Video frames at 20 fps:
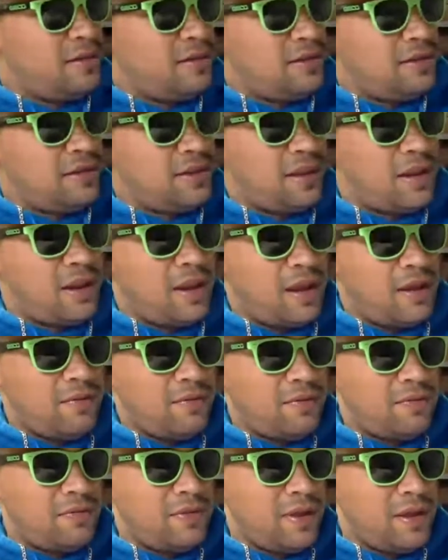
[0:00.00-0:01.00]
that I have
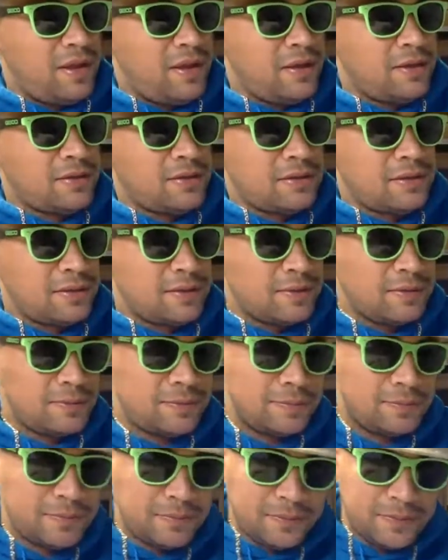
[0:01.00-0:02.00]
of things,
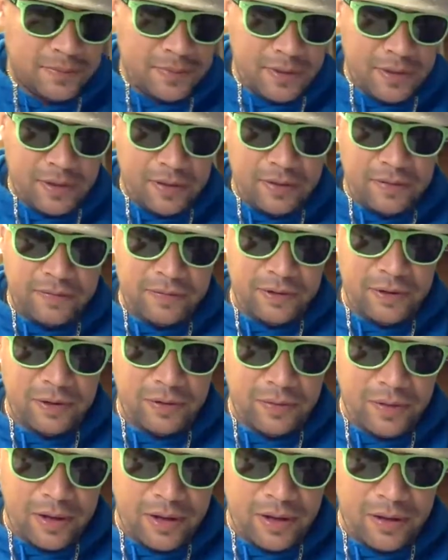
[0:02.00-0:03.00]
of
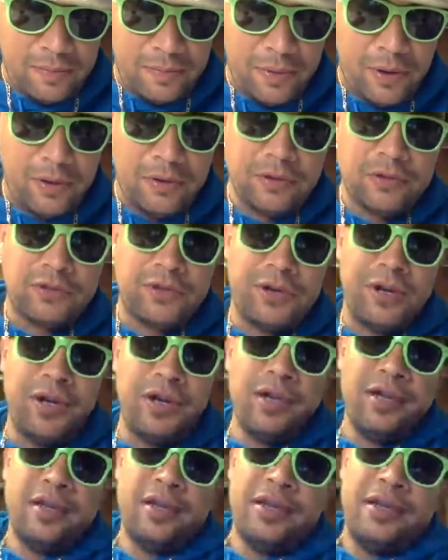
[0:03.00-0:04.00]
little
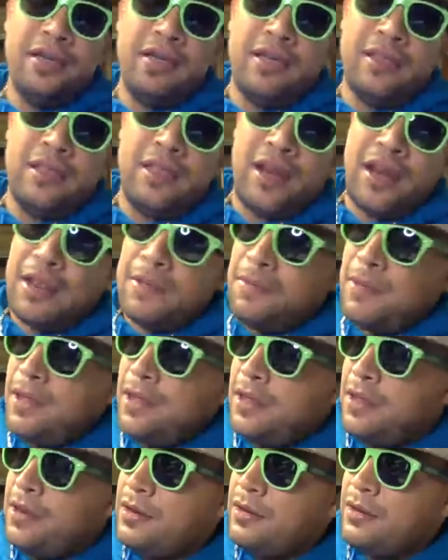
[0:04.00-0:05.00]
poetry that I
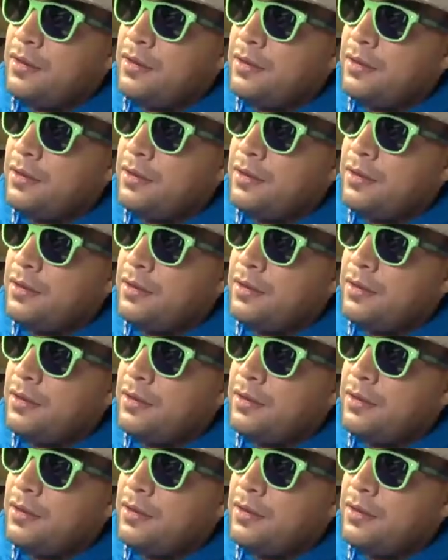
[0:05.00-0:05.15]
made.